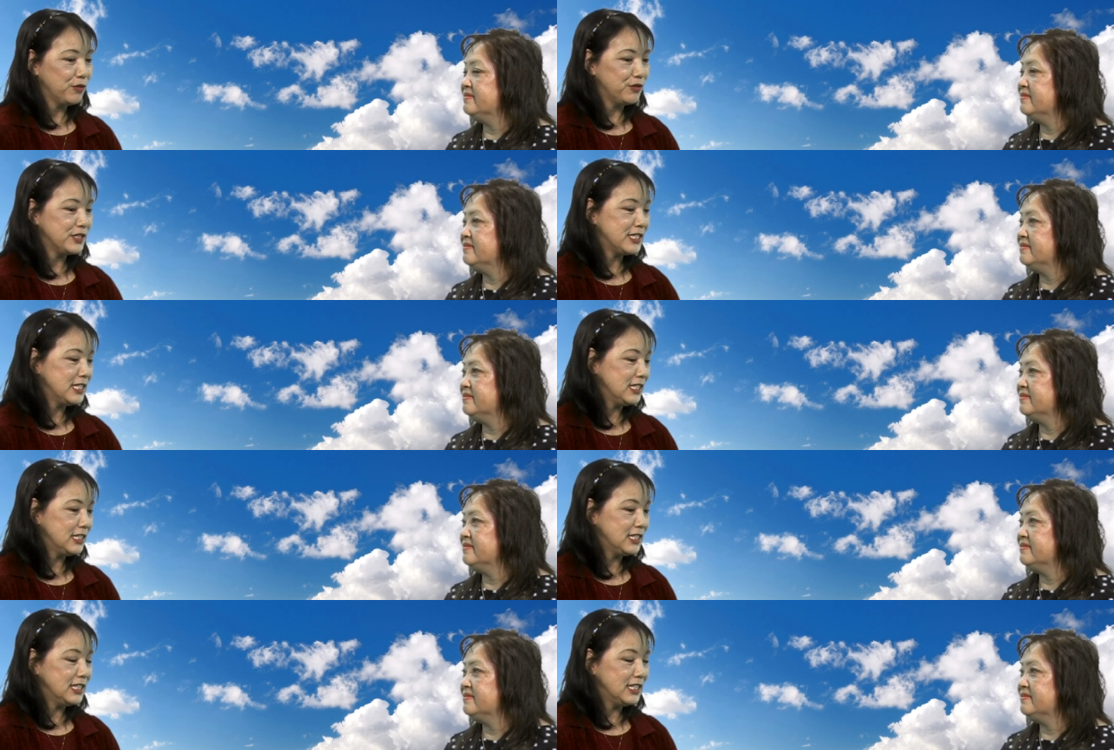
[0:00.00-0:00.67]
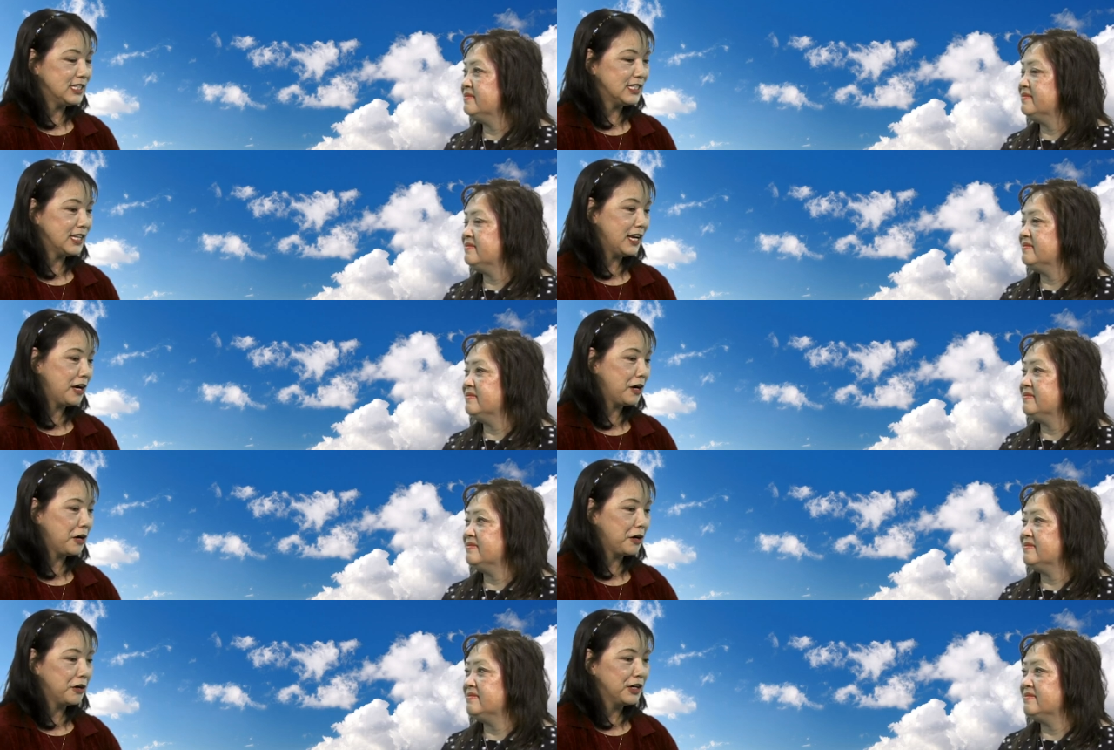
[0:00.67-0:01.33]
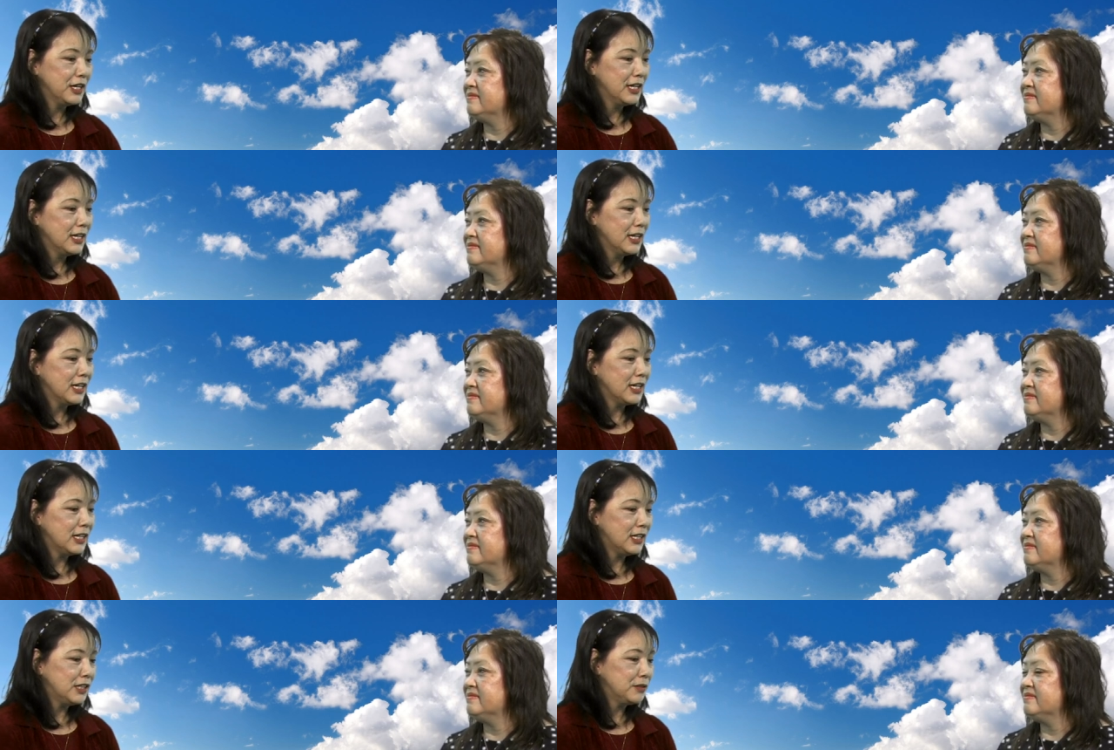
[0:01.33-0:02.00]
Speaker 1: your facilities there.
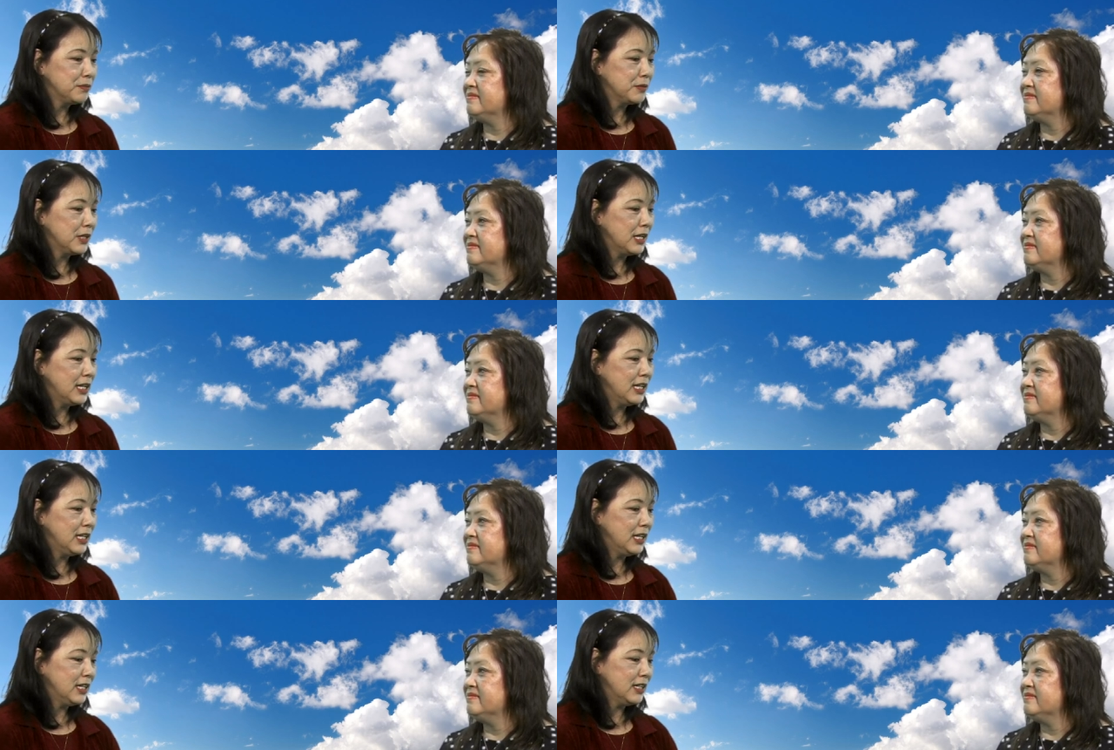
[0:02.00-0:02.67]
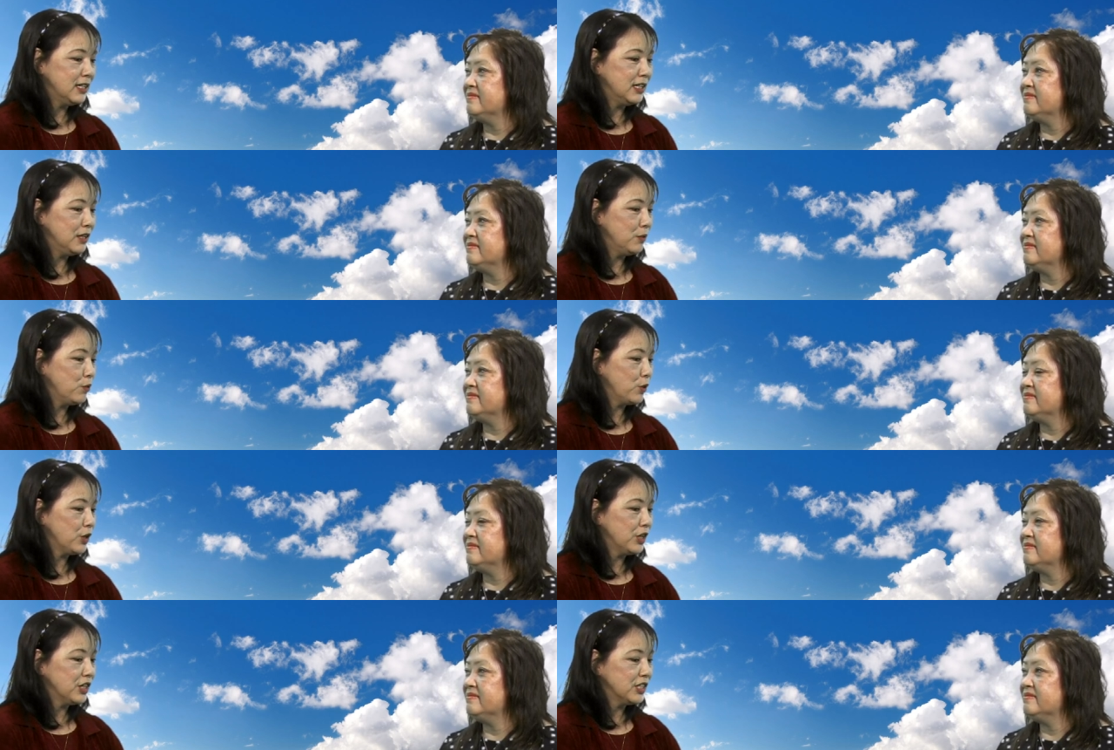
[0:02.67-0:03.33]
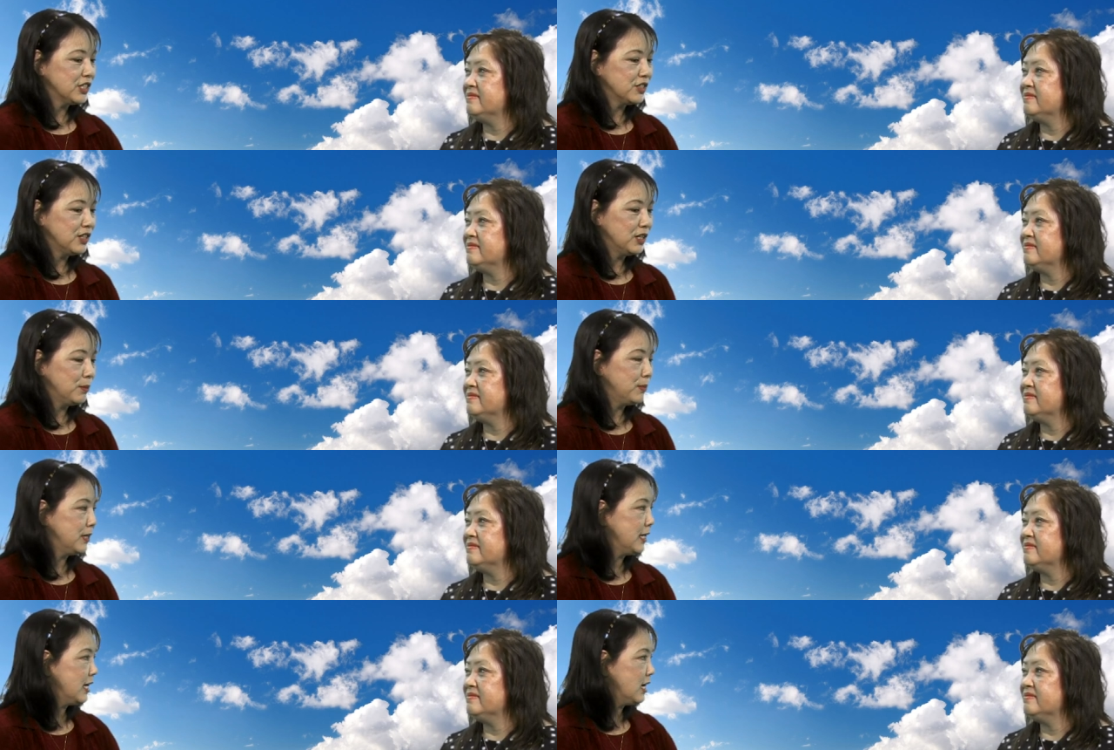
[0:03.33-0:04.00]
Um, any any words to
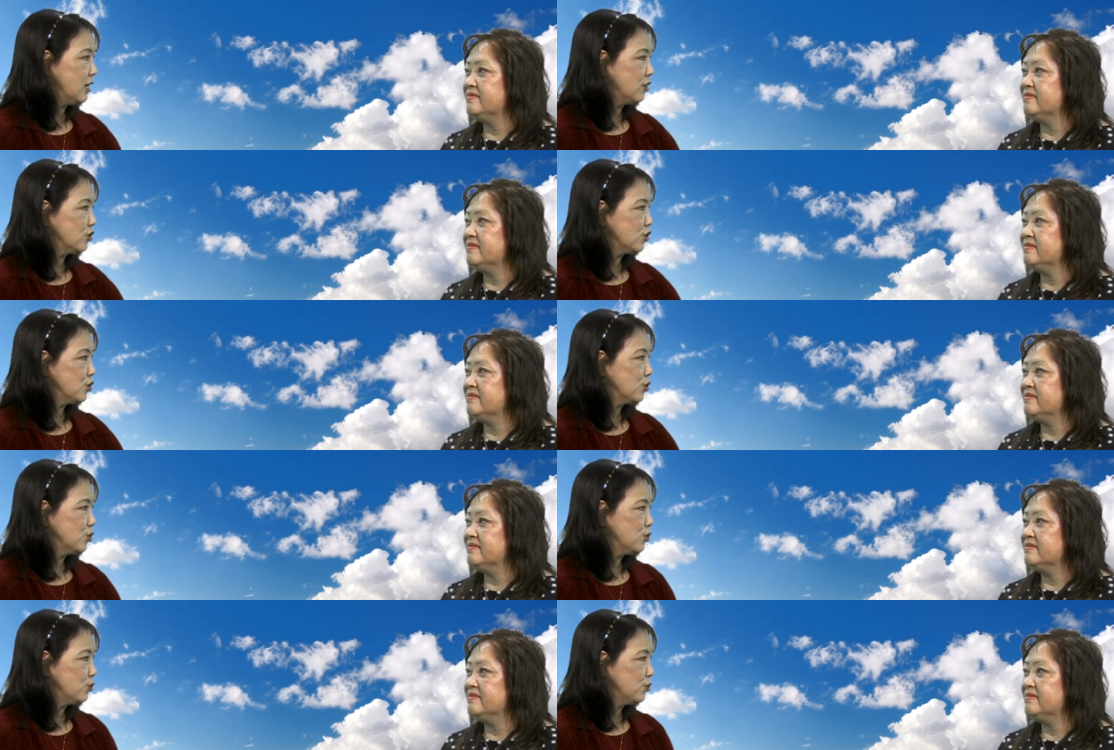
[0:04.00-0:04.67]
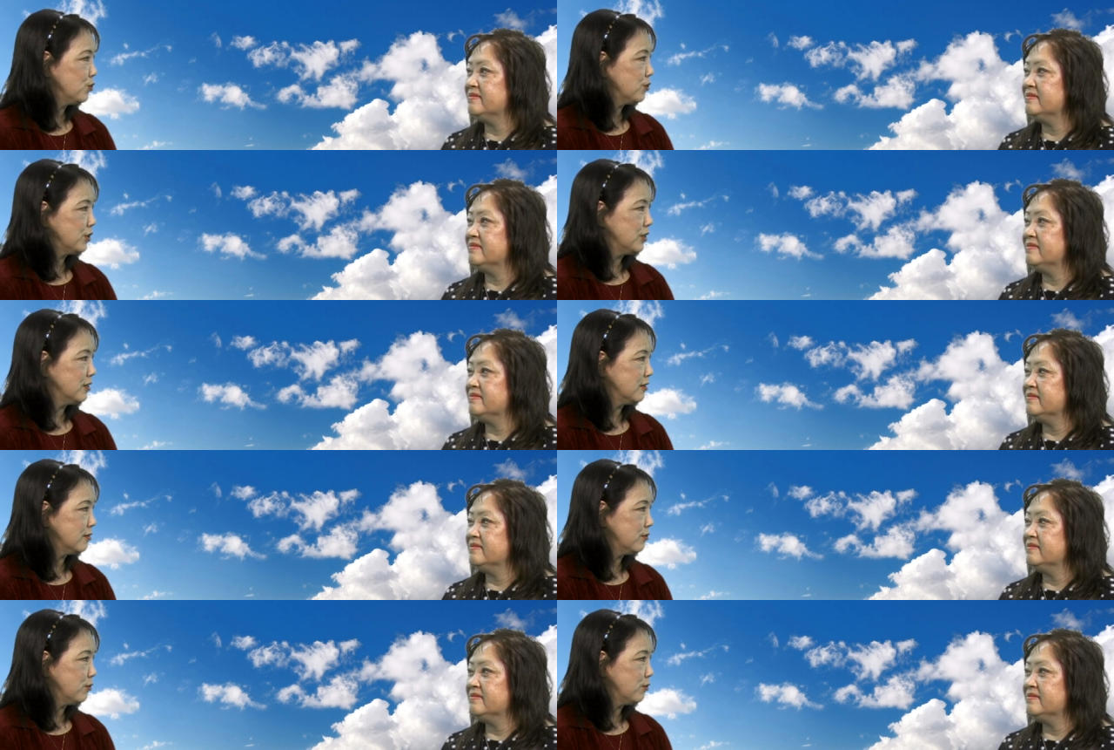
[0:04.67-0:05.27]
anybody else who you know